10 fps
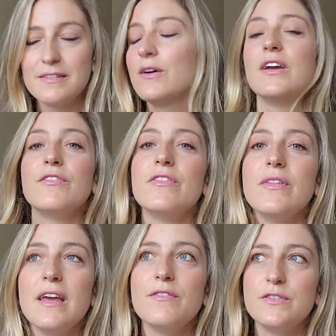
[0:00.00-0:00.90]
So
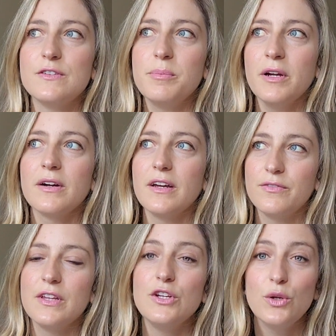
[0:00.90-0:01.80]
if spirit, if
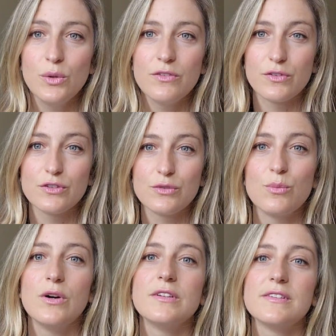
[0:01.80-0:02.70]
the universe
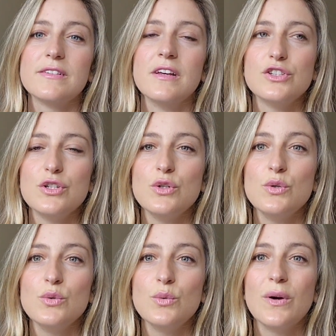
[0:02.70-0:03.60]
wants
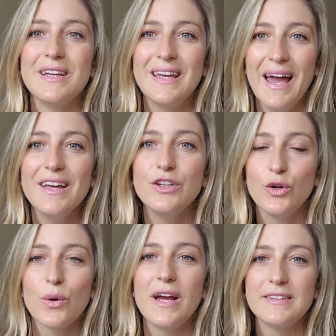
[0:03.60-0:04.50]
to get
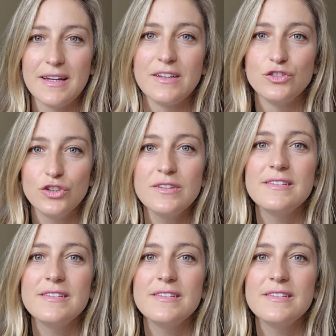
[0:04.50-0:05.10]
your attention,